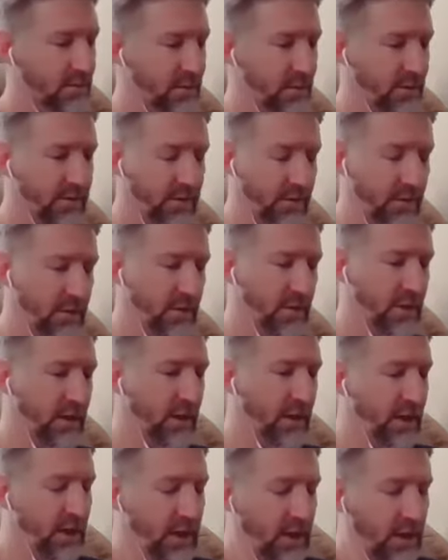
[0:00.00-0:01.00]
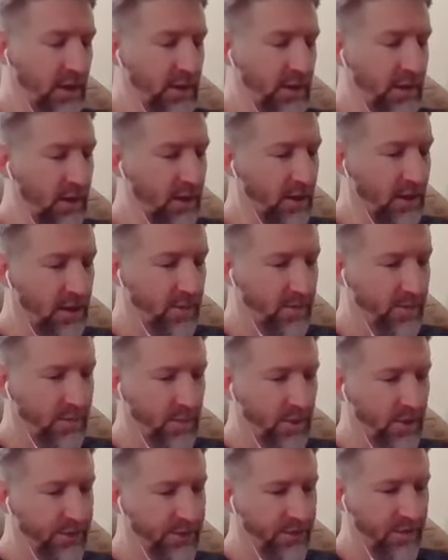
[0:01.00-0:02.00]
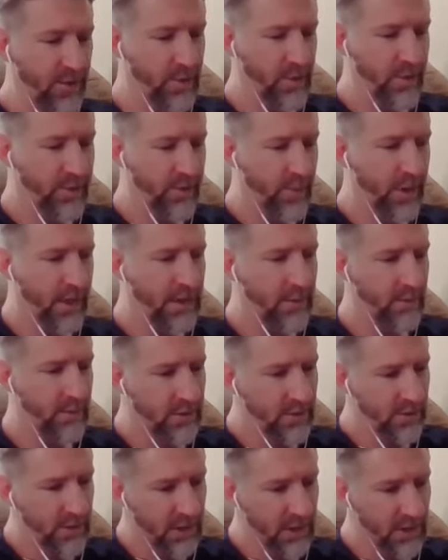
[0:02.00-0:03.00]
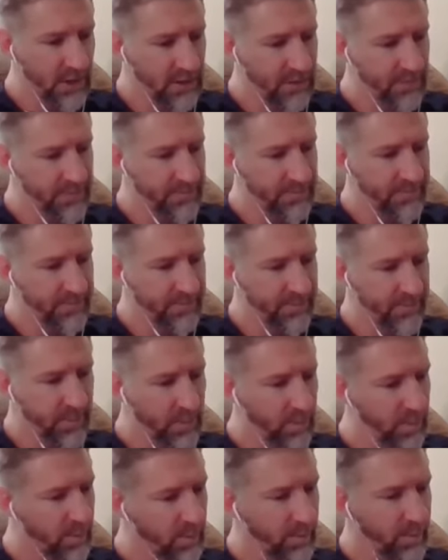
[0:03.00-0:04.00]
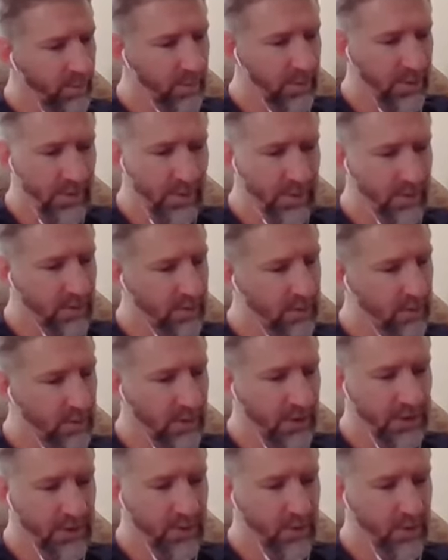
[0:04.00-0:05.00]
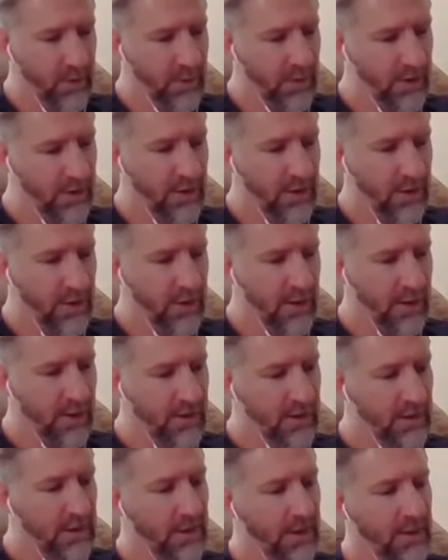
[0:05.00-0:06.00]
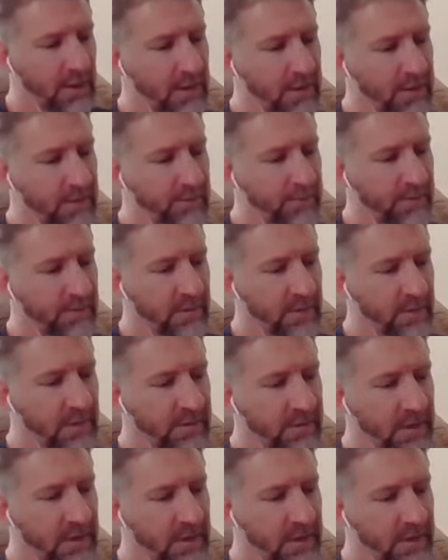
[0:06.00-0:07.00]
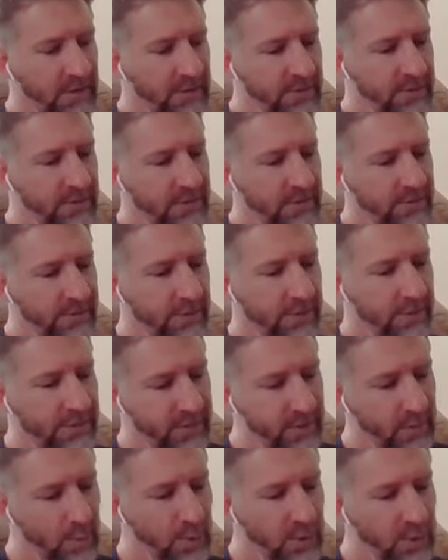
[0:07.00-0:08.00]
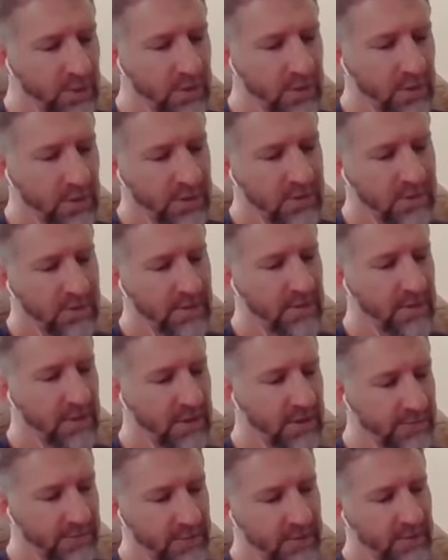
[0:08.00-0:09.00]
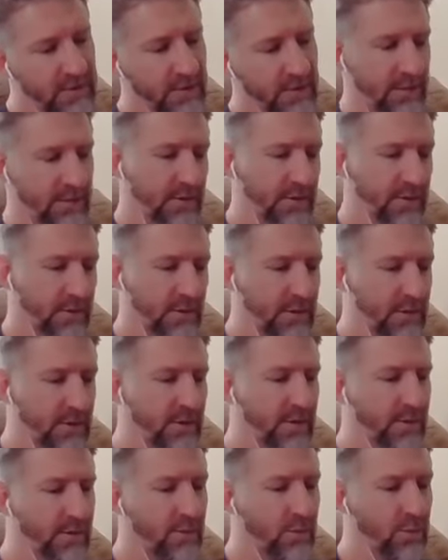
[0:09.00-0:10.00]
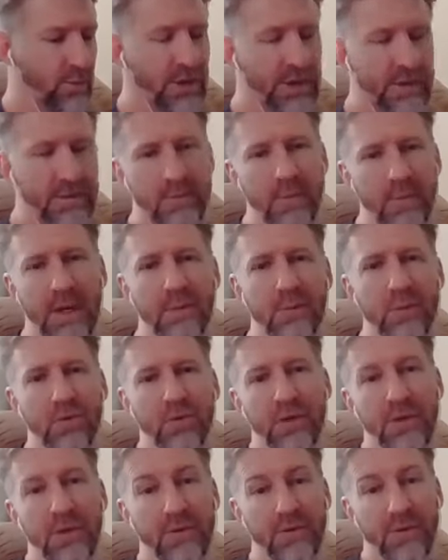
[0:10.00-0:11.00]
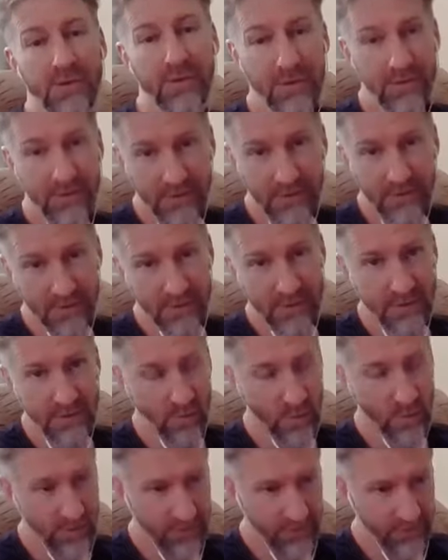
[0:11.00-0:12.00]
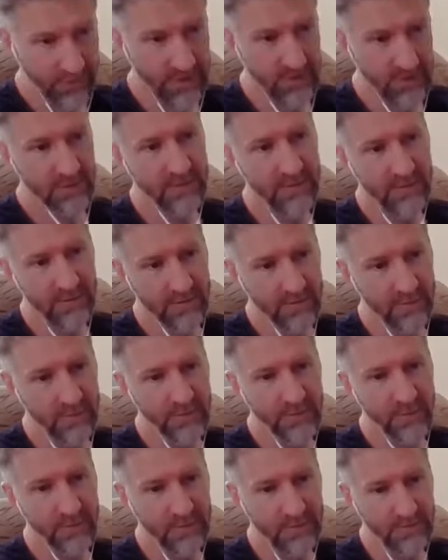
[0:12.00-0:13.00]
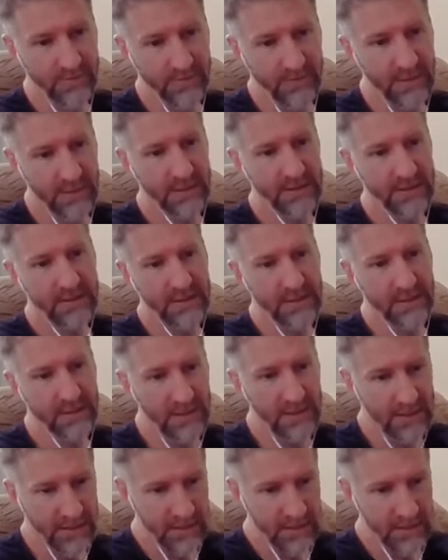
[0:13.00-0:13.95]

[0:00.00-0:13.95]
that's good. Um, let's talk about the Bible. Um, writing the word on our heart. Um, tell us for someone who has never read the Bible consistently and wants to get into some sort of daily